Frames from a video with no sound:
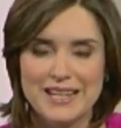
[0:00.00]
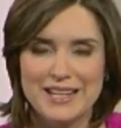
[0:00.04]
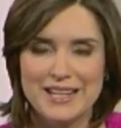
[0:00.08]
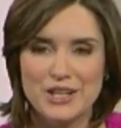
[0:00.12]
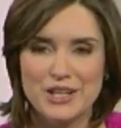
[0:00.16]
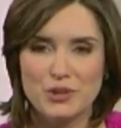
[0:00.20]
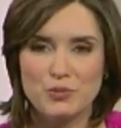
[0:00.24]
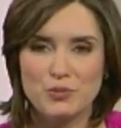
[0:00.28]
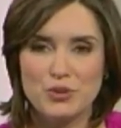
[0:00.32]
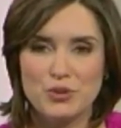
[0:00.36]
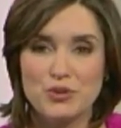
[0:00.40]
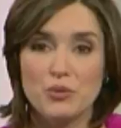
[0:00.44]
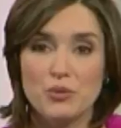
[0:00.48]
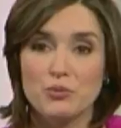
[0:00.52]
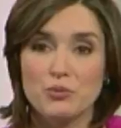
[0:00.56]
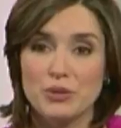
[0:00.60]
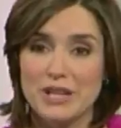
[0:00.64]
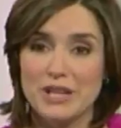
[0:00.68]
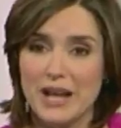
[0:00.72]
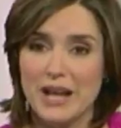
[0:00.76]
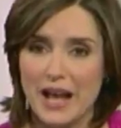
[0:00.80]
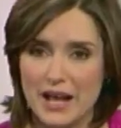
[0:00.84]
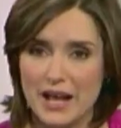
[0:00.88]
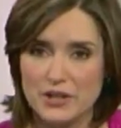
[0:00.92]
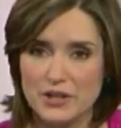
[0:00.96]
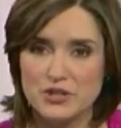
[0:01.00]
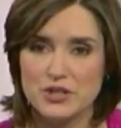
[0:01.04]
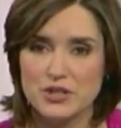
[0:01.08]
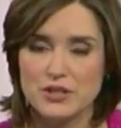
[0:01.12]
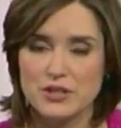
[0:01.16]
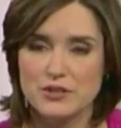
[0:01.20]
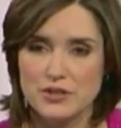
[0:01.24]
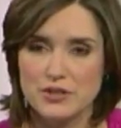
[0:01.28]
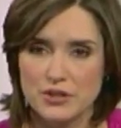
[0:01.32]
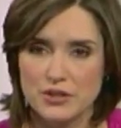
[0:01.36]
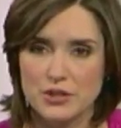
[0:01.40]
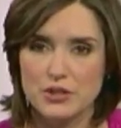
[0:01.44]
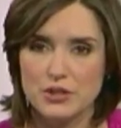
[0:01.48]
Here with
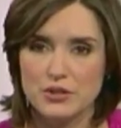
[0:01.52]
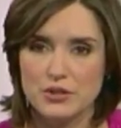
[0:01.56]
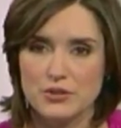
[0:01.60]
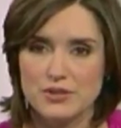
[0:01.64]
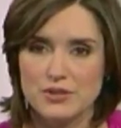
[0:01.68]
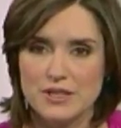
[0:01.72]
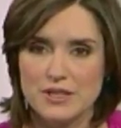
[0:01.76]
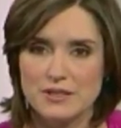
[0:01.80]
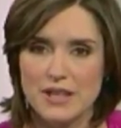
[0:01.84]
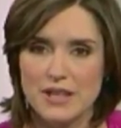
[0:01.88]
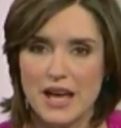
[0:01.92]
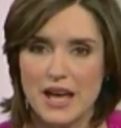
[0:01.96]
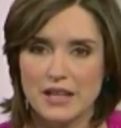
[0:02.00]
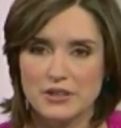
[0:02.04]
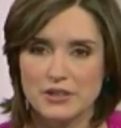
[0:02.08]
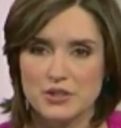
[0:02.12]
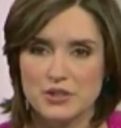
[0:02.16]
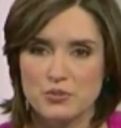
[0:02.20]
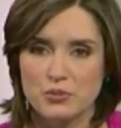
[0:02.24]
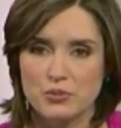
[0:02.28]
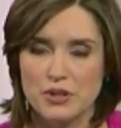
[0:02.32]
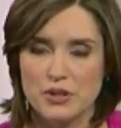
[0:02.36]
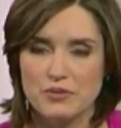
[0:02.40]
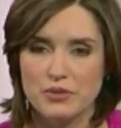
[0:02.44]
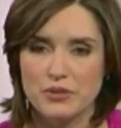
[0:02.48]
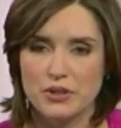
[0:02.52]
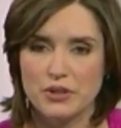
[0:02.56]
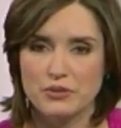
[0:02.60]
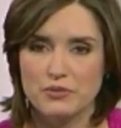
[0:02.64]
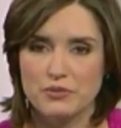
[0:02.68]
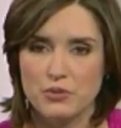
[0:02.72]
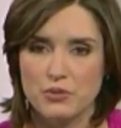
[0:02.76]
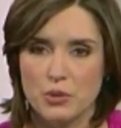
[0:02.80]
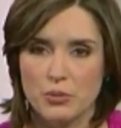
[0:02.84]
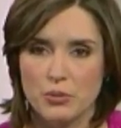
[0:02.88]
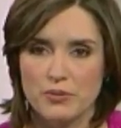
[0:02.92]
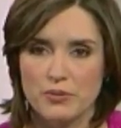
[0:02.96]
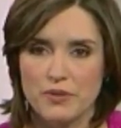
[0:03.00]
reaction to the news is Alice Rivlin,
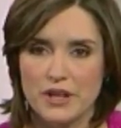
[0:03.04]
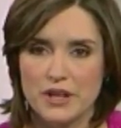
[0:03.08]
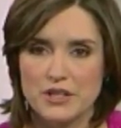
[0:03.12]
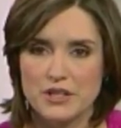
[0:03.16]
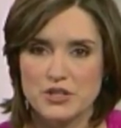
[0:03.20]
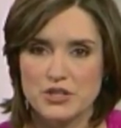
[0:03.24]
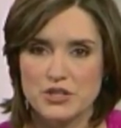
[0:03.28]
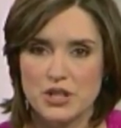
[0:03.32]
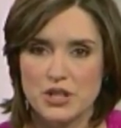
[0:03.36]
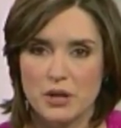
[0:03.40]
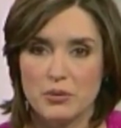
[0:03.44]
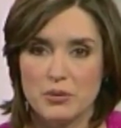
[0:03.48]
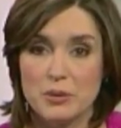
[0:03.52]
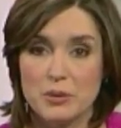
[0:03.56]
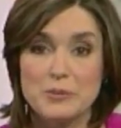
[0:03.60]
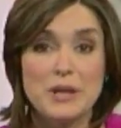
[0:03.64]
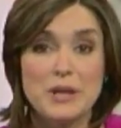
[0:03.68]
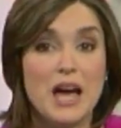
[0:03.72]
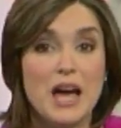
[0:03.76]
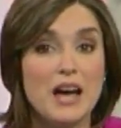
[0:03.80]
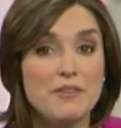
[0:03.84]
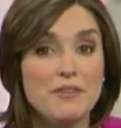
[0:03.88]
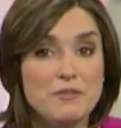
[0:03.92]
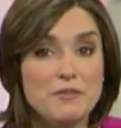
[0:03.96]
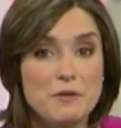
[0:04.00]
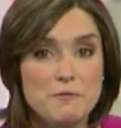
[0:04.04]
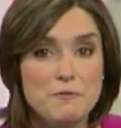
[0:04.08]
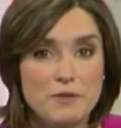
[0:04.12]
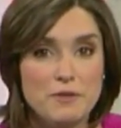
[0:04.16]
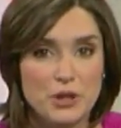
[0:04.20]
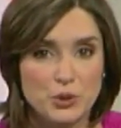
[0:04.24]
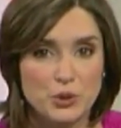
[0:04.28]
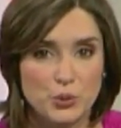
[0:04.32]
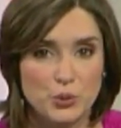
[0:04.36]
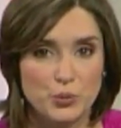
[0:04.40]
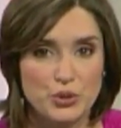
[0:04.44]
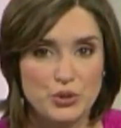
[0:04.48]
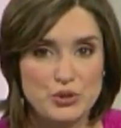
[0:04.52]
former vice chairwoman of the
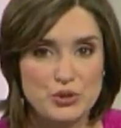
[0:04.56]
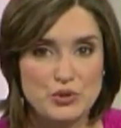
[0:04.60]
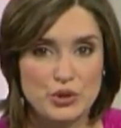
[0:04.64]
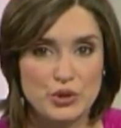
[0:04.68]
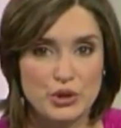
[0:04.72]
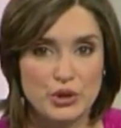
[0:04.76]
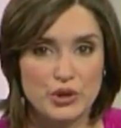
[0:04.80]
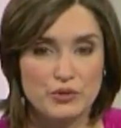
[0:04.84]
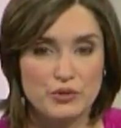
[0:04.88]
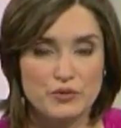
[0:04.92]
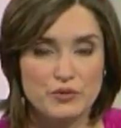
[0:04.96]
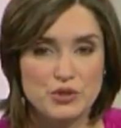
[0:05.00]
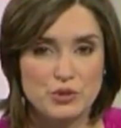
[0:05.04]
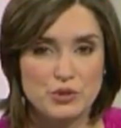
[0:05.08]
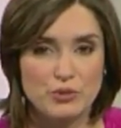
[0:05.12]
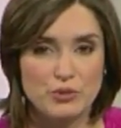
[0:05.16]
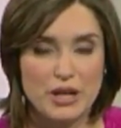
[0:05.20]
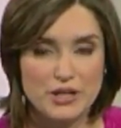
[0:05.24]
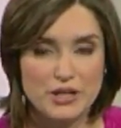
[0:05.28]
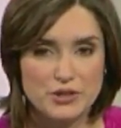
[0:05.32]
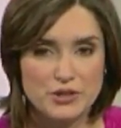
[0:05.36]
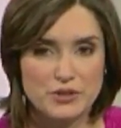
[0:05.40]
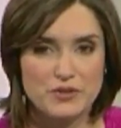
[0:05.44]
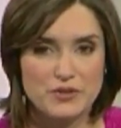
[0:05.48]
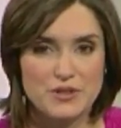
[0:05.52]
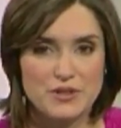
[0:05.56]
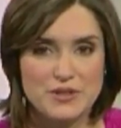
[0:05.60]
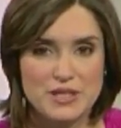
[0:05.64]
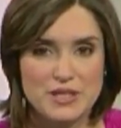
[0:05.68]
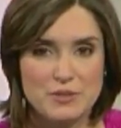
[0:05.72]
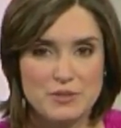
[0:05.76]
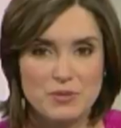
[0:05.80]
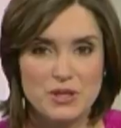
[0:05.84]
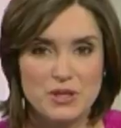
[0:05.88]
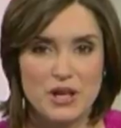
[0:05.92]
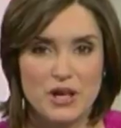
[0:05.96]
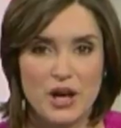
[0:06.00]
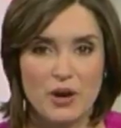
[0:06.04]
Federal Reserve, director of the
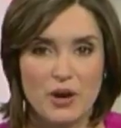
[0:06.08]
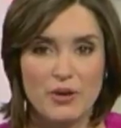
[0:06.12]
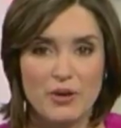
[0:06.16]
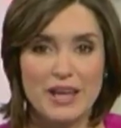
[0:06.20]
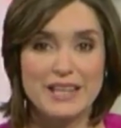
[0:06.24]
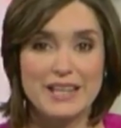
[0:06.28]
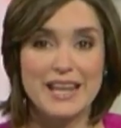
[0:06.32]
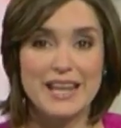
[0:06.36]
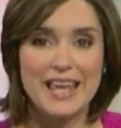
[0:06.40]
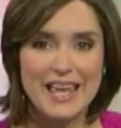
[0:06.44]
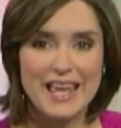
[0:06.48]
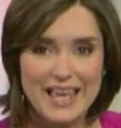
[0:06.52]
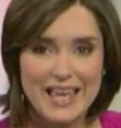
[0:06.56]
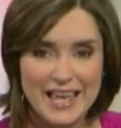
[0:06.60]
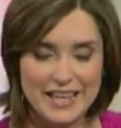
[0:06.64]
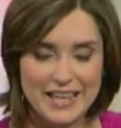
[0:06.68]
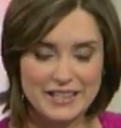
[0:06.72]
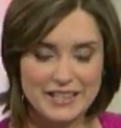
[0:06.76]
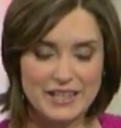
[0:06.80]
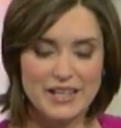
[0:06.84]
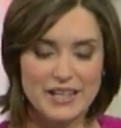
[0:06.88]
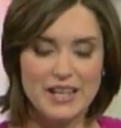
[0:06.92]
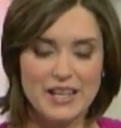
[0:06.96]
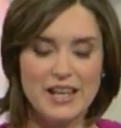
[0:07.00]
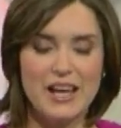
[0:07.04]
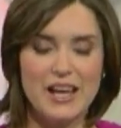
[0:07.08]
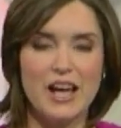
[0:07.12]
CBO, and head